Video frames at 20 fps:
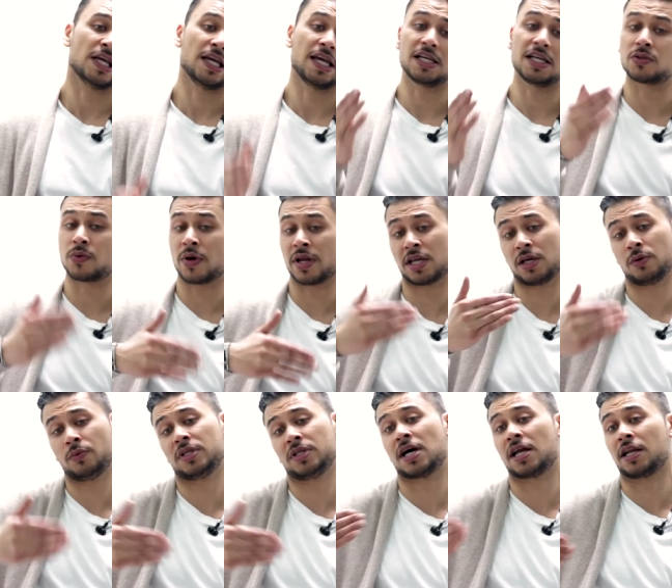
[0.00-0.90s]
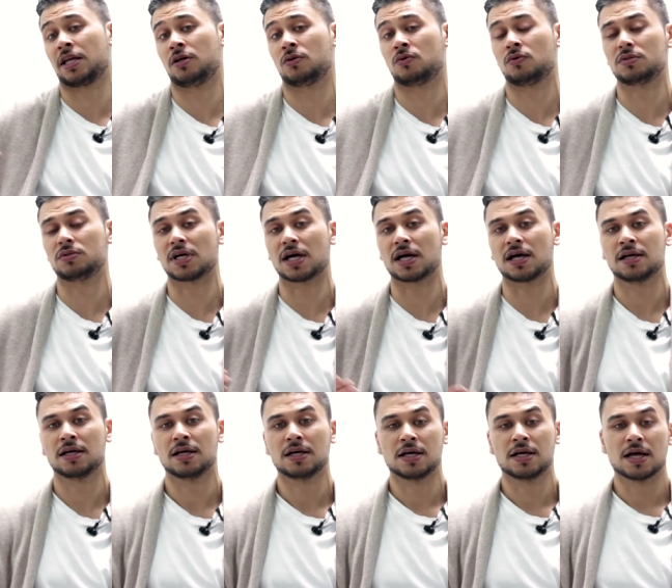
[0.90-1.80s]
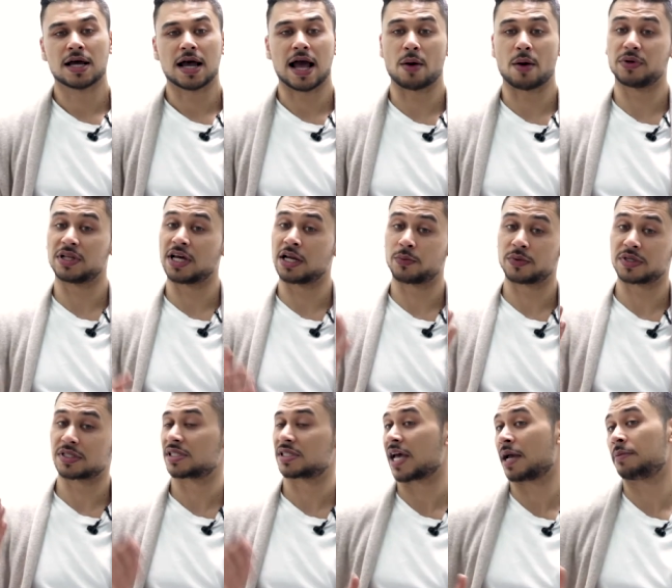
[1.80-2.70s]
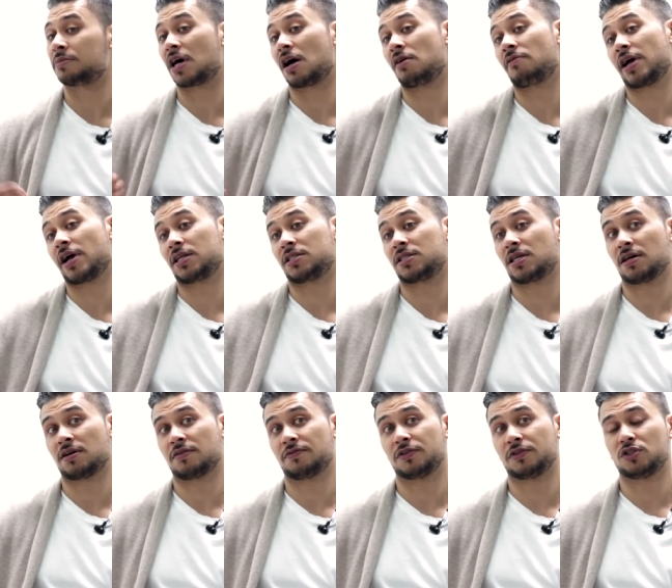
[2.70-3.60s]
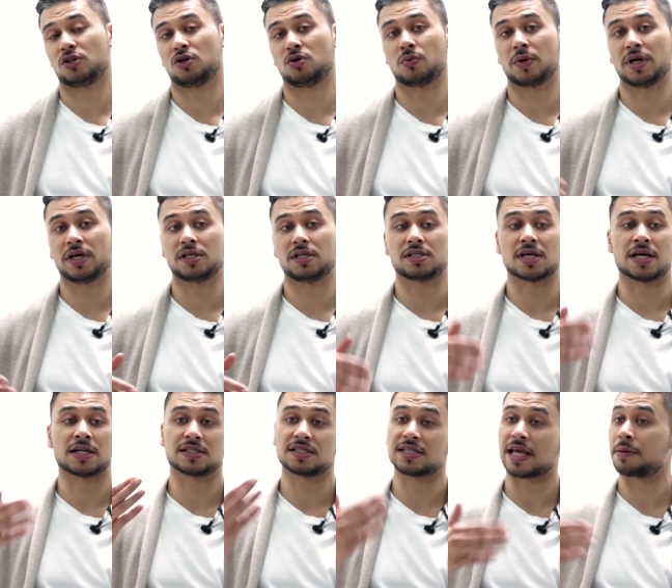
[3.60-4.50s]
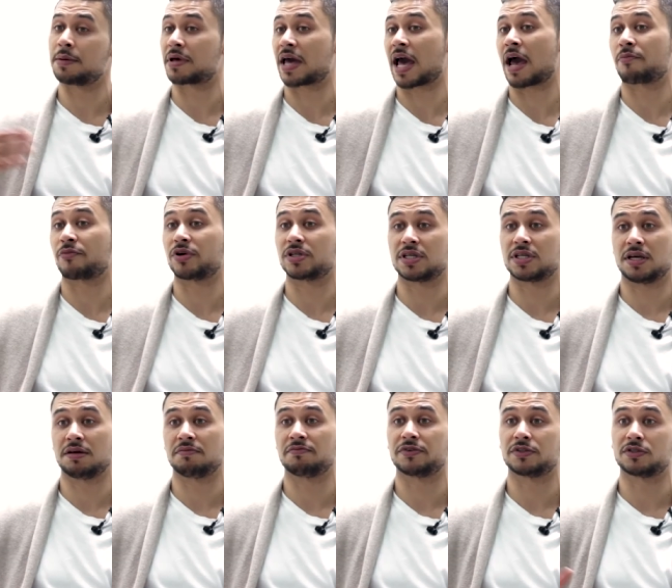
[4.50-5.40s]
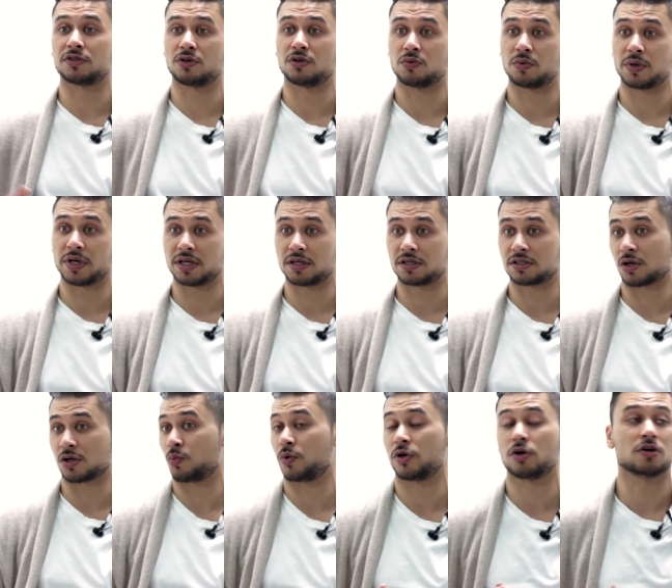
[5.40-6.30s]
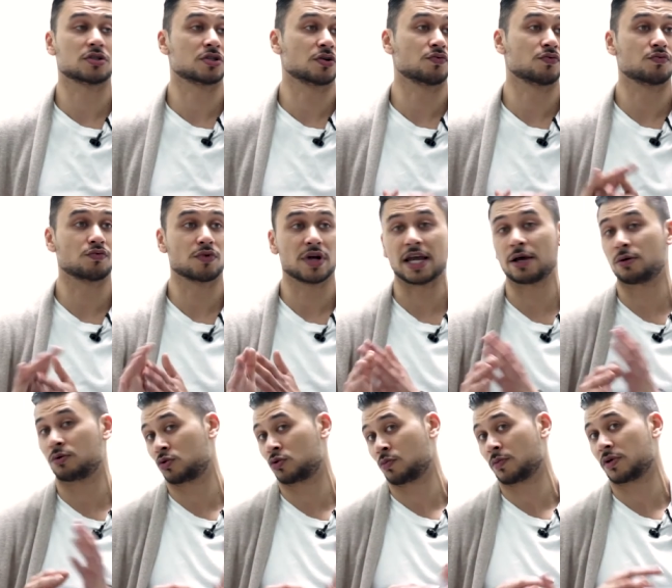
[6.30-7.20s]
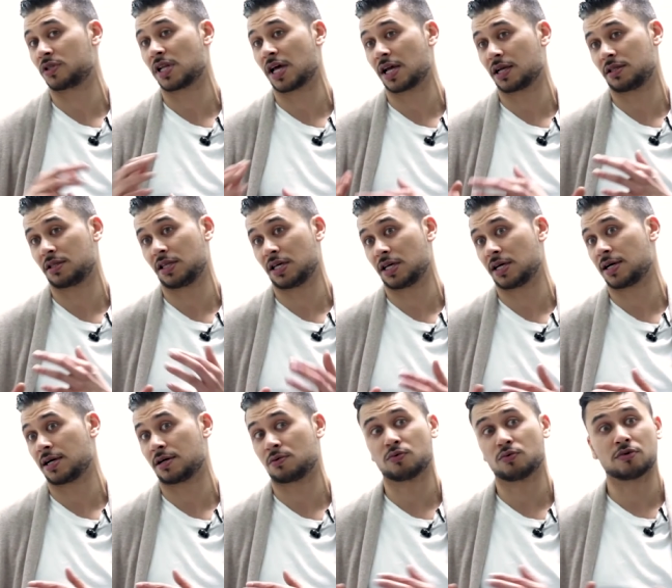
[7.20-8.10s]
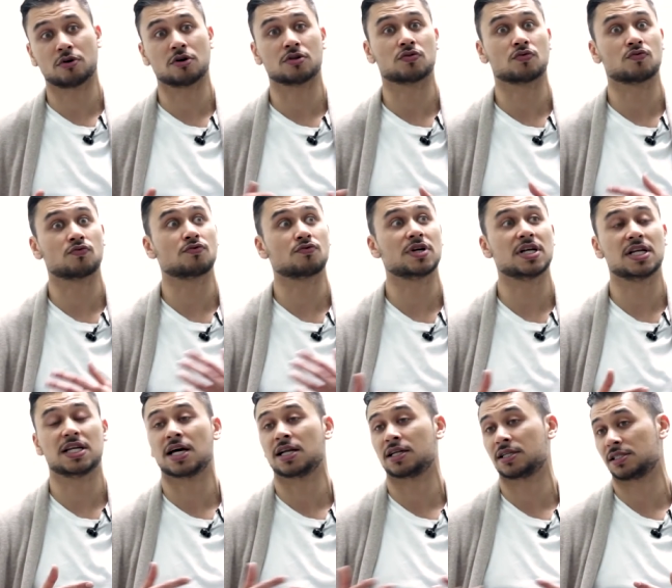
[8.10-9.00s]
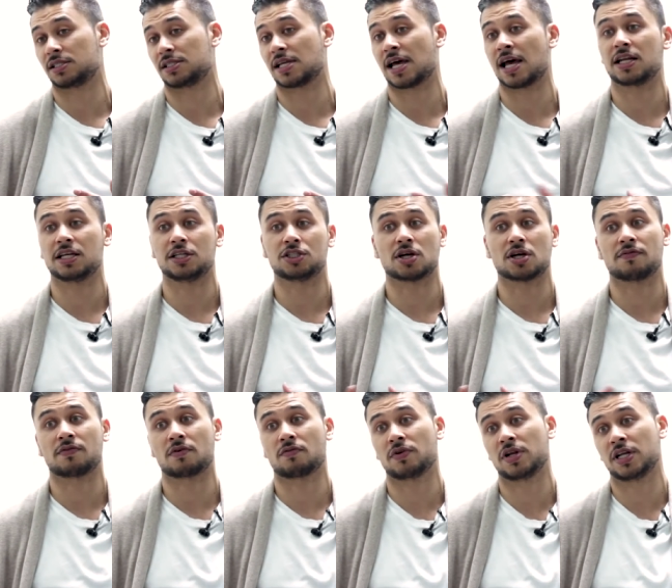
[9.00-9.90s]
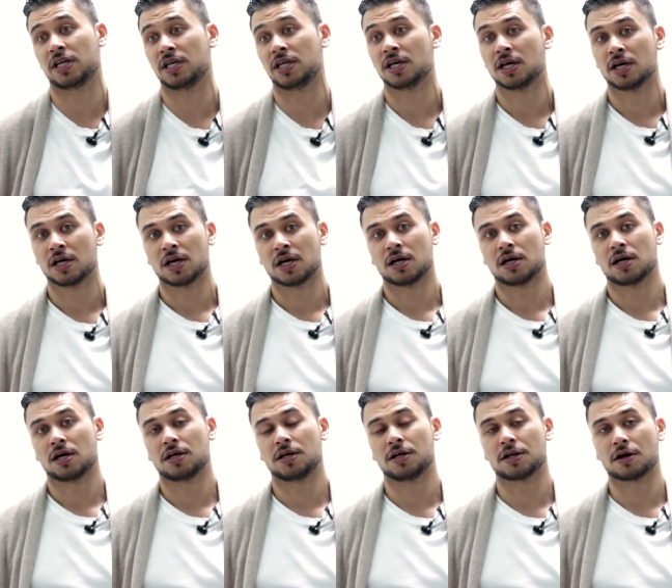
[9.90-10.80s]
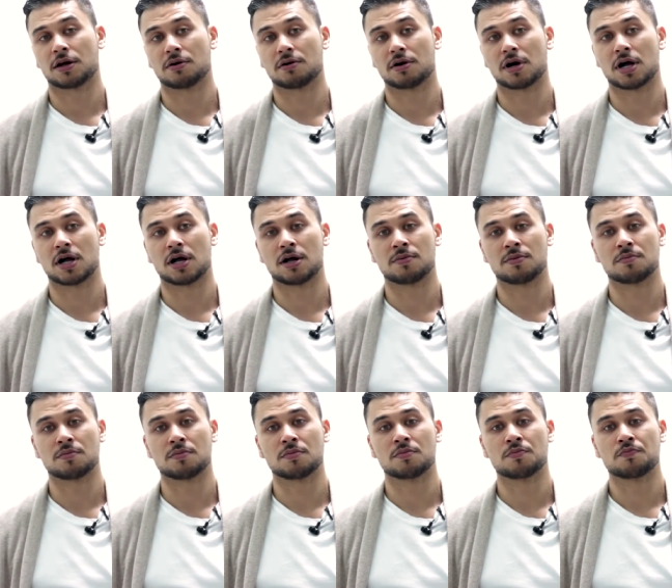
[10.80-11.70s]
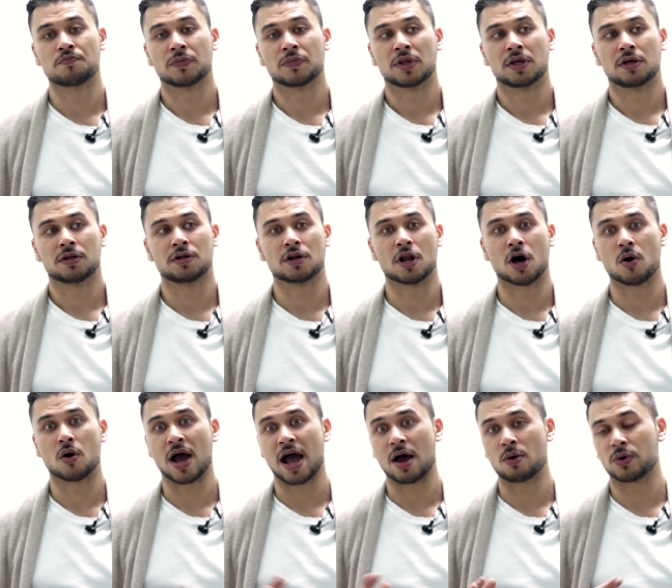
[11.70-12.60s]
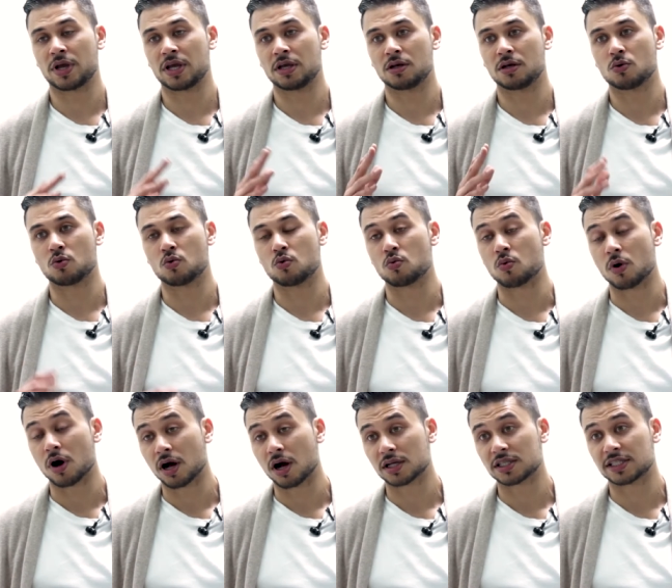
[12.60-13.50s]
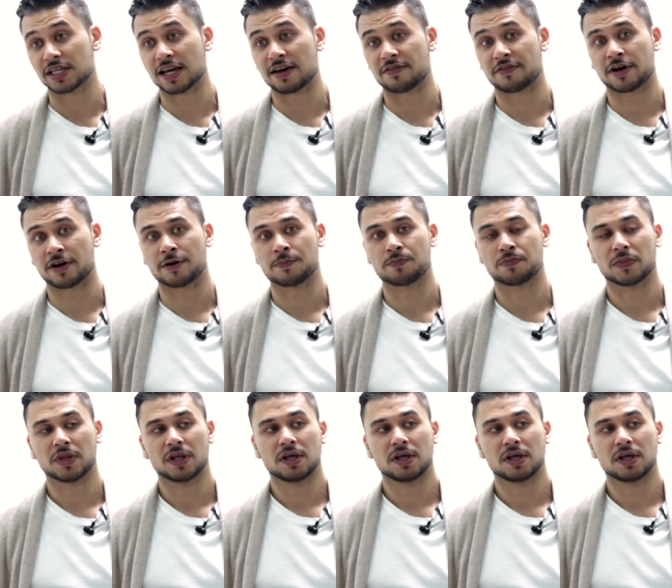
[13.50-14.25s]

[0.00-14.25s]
E20, we done it in order, and we done it with the same director for two weeks and the same camera team for two weeks. So we got to it was almost like theatre. We got to really understand each other, really, you know, um, know how we all work together.